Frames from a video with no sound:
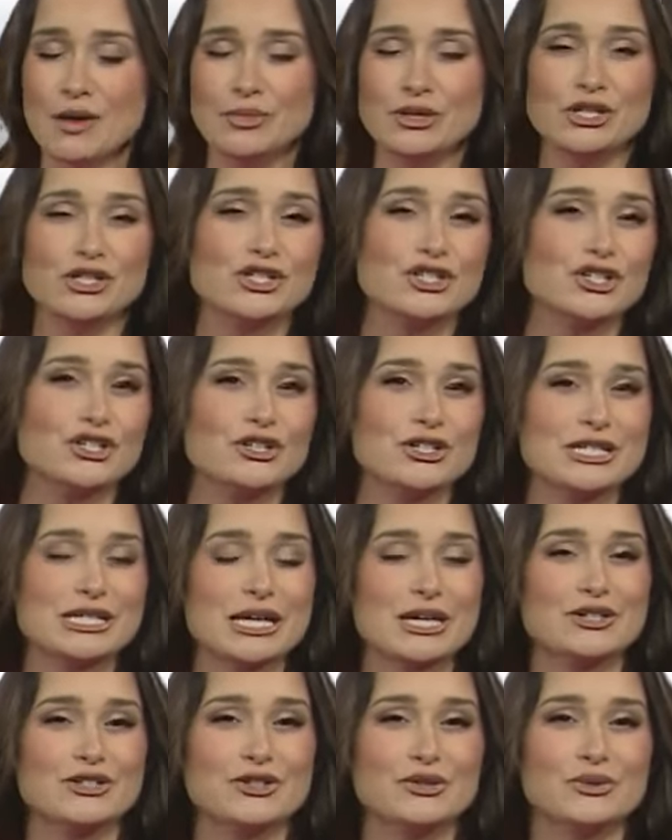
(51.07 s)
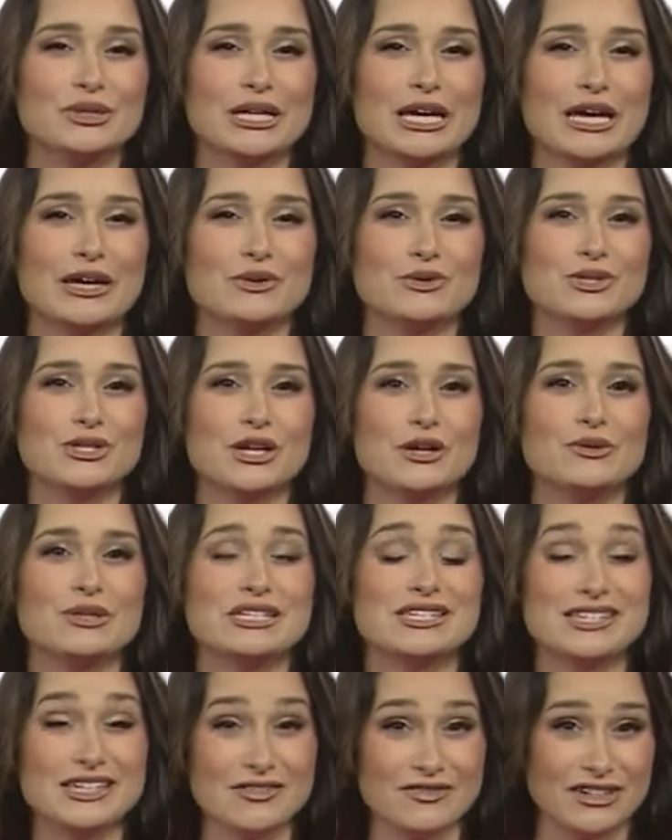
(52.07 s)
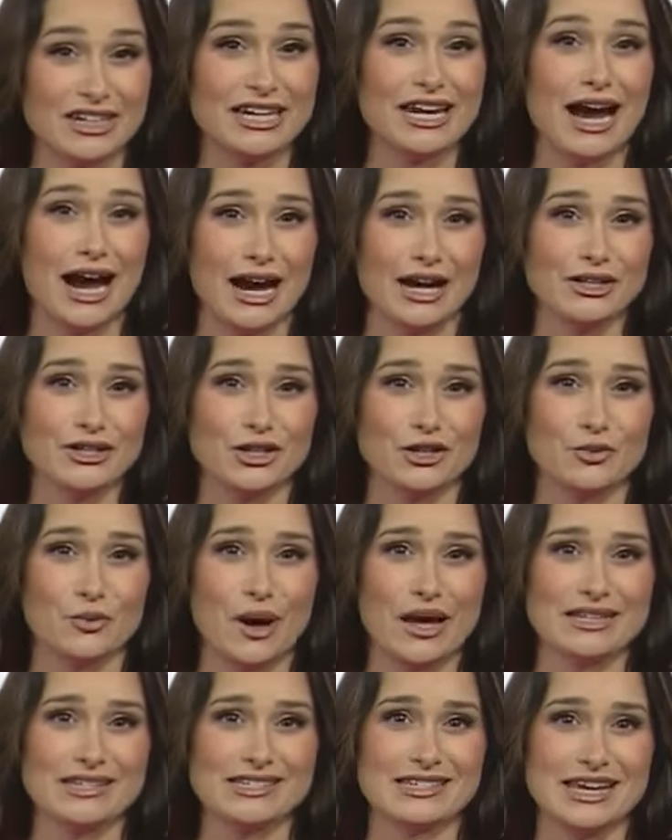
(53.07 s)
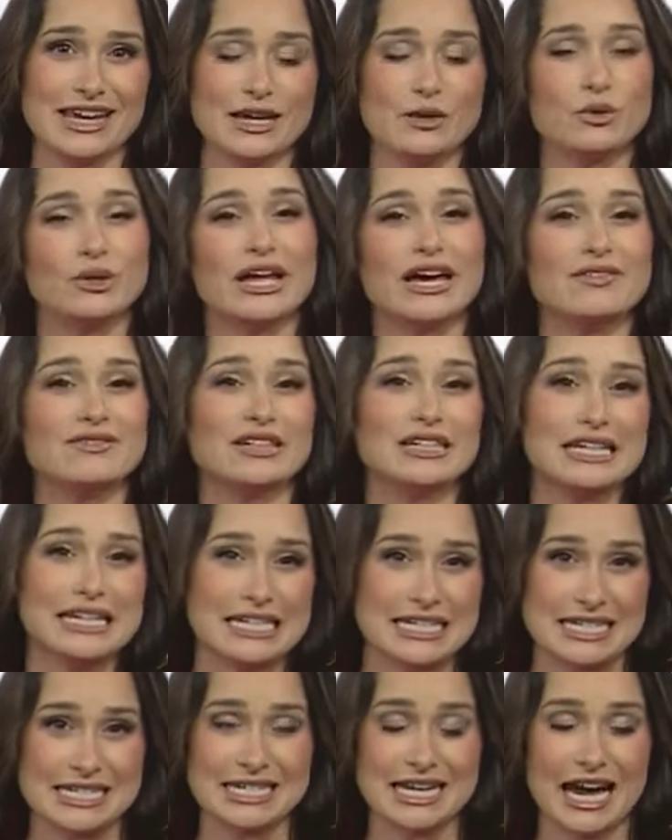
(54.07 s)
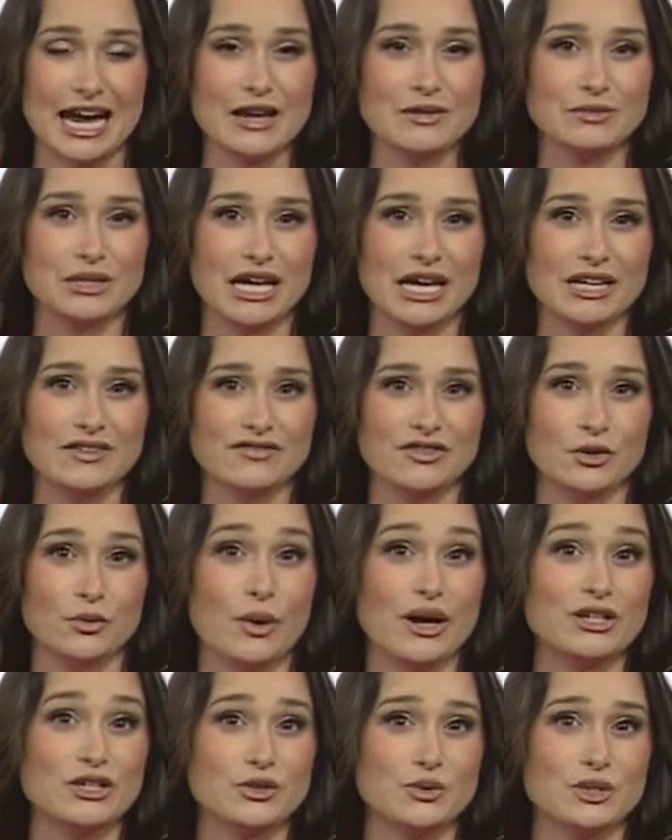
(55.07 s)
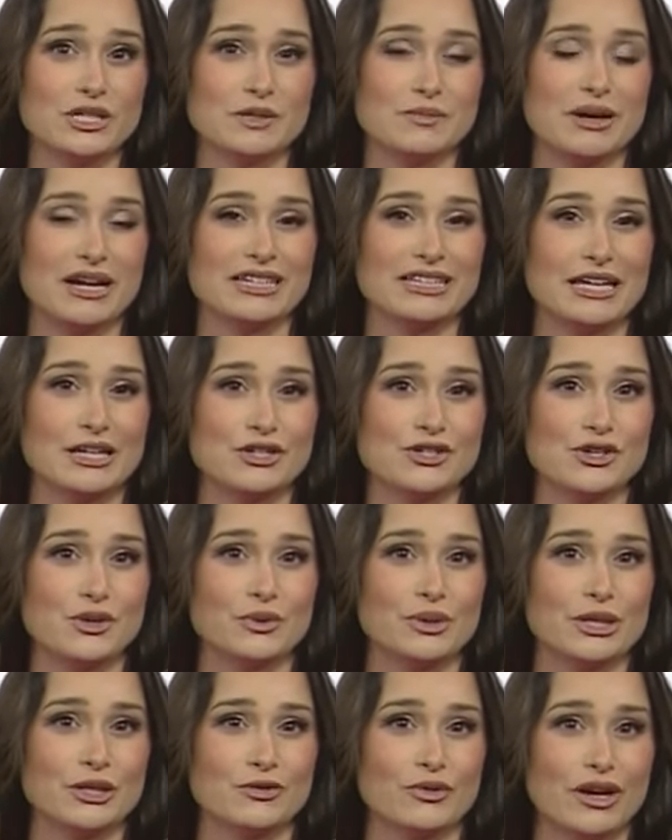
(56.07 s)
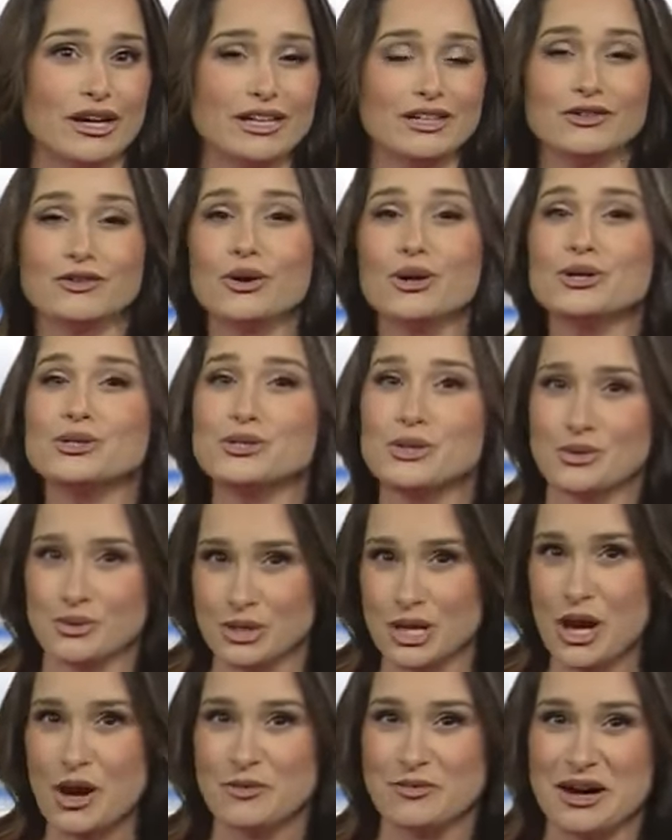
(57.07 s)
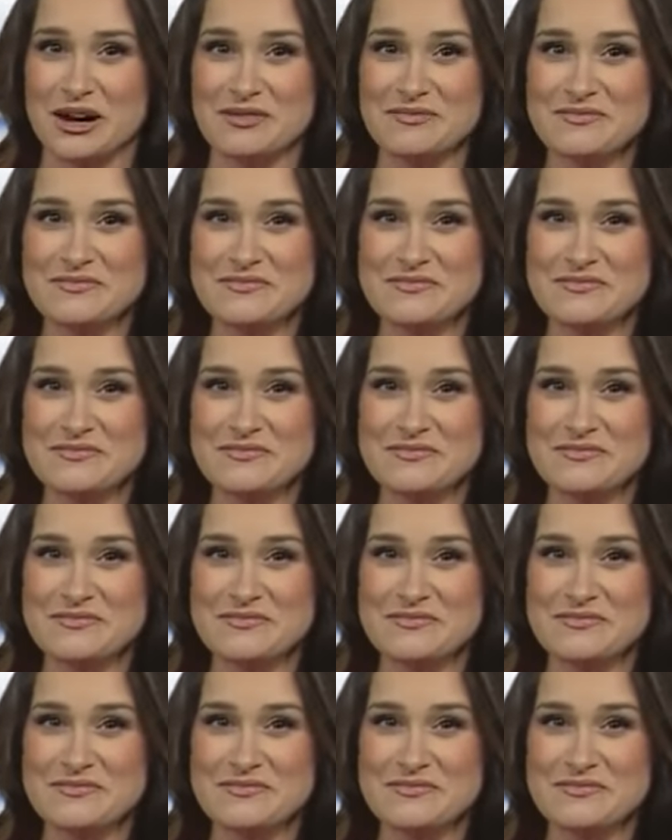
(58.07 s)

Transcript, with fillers: Be sure to stay tuned to K O C O this evening. On your Wednesday, we'll have the latest timeline for when to expect that soaking rain across Oklahoma.